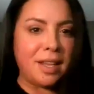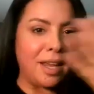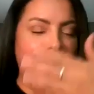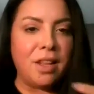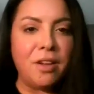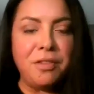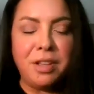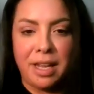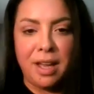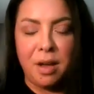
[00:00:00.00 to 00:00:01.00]
like, I love
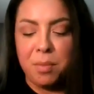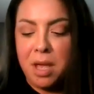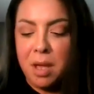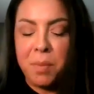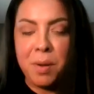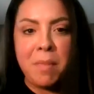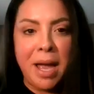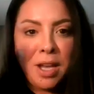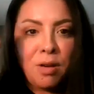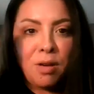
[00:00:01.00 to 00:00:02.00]
glam, but
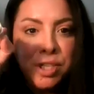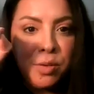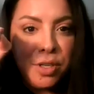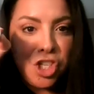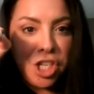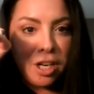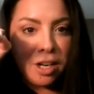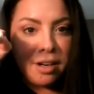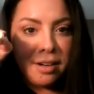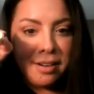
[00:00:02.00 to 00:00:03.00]
my go-to is
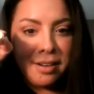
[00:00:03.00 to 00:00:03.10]
sheer.